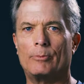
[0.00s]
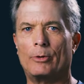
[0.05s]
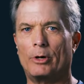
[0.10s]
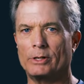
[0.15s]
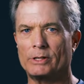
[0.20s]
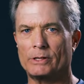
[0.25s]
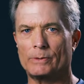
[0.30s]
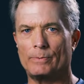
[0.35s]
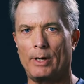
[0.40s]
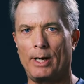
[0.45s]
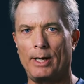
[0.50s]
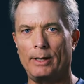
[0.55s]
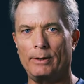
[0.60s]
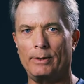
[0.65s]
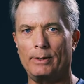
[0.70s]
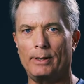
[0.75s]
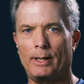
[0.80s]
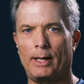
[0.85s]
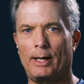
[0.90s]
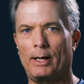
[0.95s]
Bart Smythe,
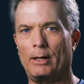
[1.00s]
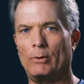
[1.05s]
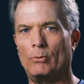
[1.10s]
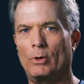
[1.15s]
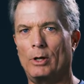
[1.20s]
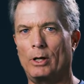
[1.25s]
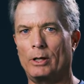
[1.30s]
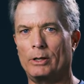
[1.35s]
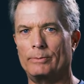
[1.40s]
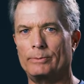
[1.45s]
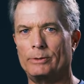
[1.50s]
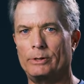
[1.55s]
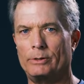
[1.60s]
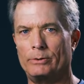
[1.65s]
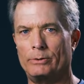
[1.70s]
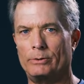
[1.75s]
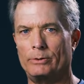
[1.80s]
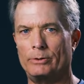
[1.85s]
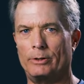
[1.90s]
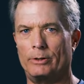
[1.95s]
and welcome
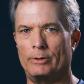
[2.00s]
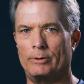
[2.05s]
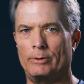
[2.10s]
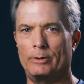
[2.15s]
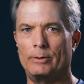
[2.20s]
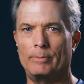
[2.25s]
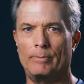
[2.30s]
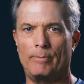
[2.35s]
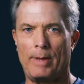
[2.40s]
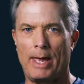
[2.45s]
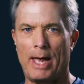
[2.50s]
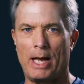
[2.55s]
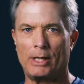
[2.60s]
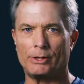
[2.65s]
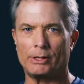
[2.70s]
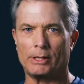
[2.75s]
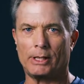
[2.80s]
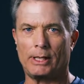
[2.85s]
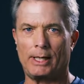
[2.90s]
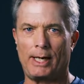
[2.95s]
to the
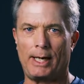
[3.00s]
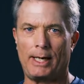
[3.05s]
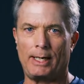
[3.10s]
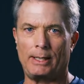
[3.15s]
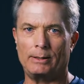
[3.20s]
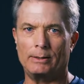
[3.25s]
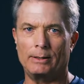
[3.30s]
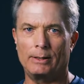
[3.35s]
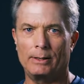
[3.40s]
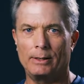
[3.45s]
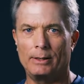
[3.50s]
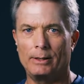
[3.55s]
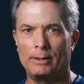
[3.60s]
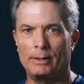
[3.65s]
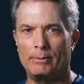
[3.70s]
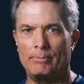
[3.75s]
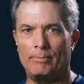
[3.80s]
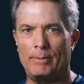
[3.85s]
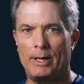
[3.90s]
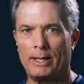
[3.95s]
Magic 8
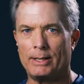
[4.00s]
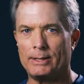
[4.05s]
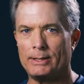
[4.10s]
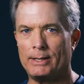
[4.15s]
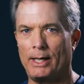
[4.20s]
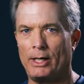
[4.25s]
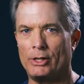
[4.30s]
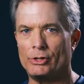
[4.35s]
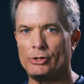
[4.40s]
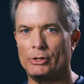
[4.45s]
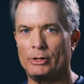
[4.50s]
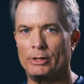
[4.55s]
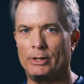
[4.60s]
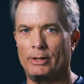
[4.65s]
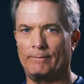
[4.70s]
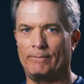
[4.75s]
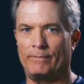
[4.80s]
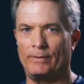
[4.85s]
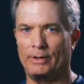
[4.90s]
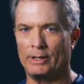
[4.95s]
Meditation
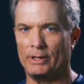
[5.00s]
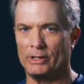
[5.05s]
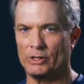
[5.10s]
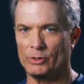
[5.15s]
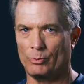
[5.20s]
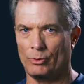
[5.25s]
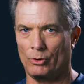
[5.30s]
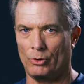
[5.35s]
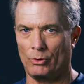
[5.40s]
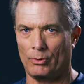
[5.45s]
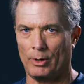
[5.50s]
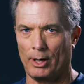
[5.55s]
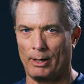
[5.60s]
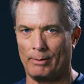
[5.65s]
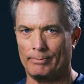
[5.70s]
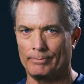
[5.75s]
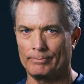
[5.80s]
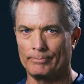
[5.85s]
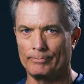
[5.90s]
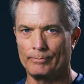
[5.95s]
and Fitness
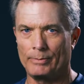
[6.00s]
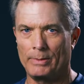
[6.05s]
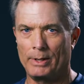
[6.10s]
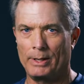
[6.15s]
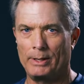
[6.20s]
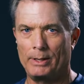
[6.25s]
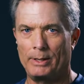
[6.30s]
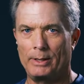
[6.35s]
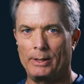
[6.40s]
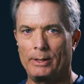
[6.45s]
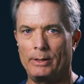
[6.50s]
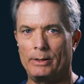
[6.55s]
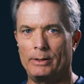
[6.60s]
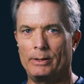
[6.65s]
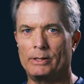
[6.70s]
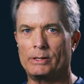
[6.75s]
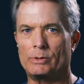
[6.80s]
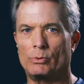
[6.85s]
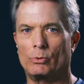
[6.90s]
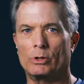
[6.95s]
Program.
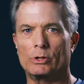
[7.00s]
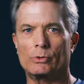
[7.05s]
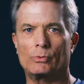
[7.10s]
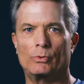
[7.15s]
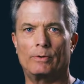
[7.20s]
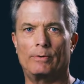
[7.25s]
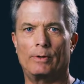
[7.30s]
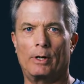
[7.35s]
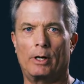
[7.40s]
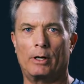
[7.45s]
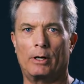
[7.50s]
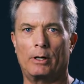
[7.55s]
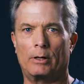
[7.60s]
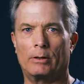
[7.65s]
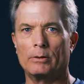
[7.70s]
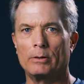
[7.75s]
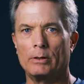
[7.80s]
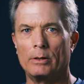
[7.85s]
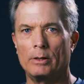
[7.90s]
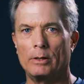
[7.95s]
This works with
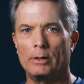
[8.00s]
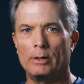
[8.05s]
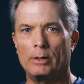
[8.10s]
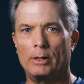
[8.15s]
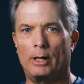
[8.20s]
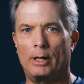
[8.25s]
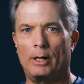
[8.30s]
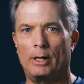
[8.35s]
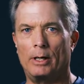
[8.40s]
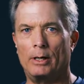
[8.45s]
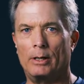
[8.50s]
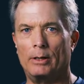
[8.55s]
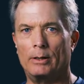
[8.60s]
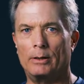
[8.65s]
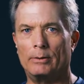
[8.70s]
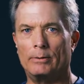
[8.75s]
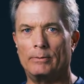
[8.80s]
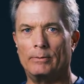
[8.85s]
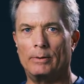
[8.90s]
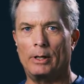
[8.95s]
our
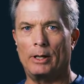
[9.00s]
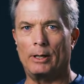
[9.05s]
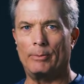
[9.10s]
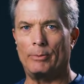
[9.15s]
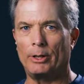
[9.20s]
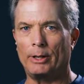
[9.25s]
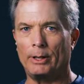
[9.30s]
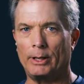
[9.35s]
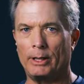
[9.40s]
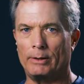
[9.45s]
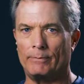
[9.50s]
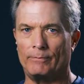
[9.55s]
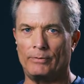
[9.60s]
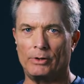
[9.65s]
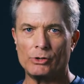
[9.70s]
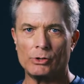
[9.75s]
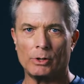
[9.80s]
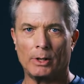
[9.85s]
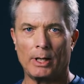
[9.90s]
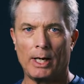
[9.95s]
ability to
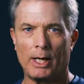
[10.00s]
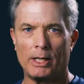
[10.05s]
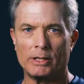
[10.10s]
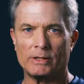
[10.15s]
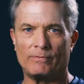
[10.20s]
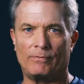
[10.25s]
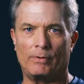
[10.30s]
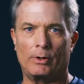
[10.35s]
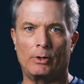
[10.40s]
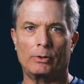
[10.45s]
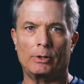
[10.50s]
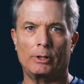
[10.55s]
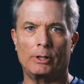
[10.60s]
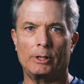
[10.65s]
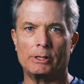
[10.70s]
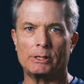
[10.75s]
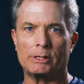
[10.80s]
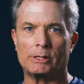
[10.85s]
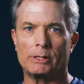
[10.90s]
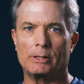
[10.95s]
visualize,
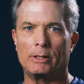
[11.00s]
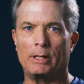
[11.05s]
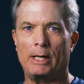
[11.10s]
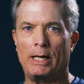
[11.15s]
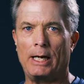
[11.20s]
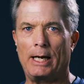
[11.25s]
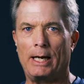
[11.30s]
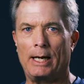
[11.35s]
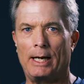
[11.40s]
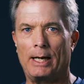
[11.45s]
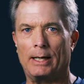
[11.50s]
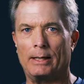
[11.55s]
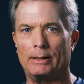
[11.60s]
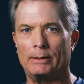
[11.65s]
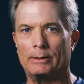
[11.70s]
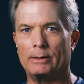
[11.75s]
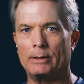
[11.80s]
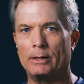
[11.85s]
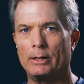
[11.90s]
focus, and